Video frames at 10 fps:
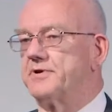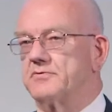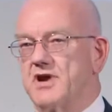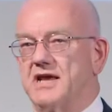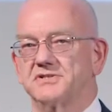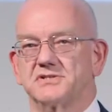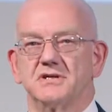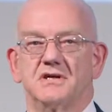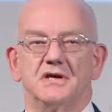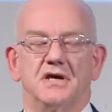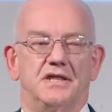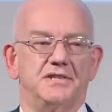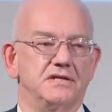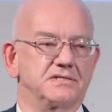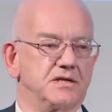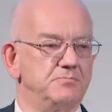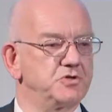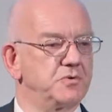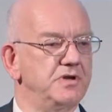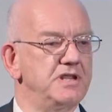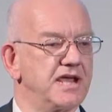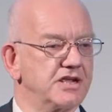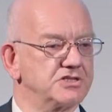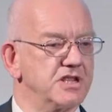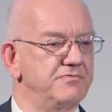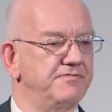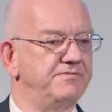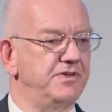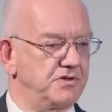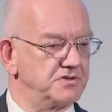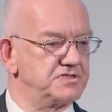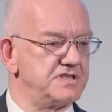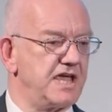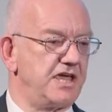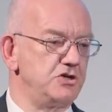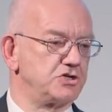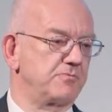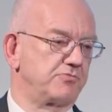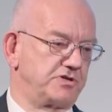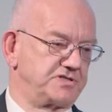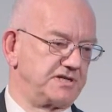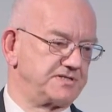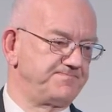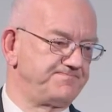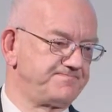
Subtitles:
arrest, and then subsequently actually reverse the aging process.